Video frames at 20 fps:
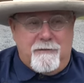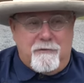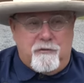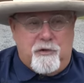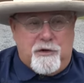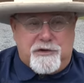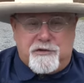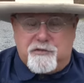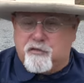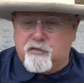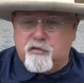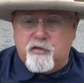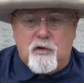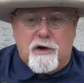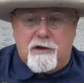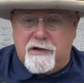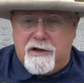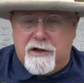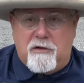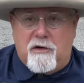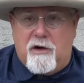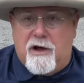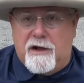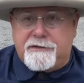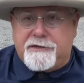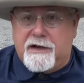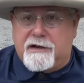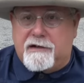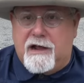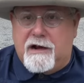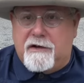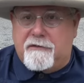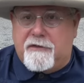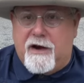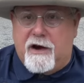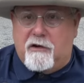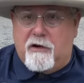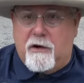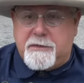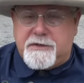which really halted a lot of
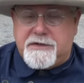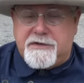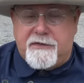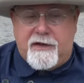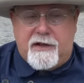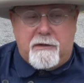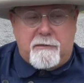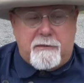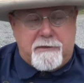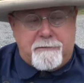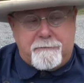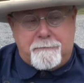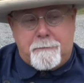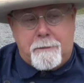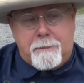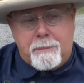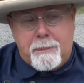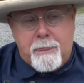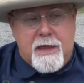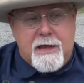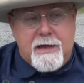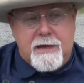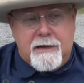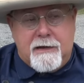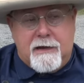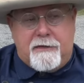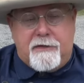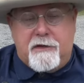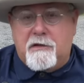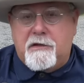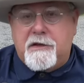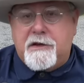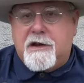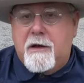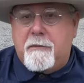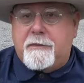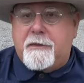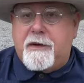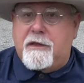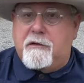firearms development. Now, the only
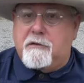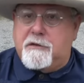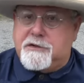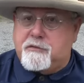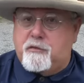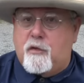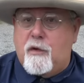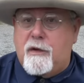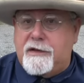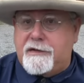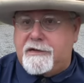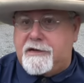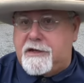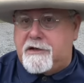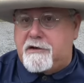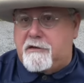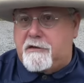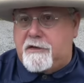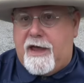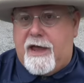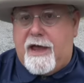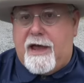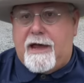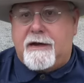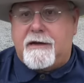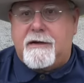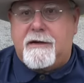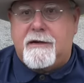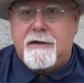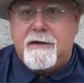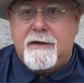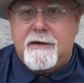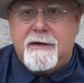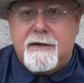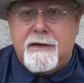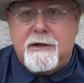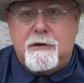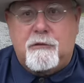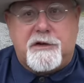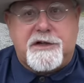company that was willing to do that
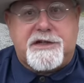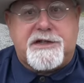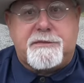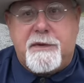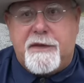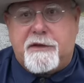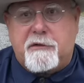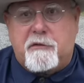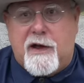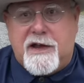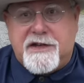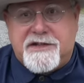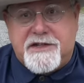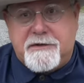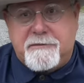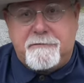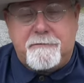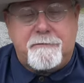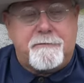was Smith & Wesson.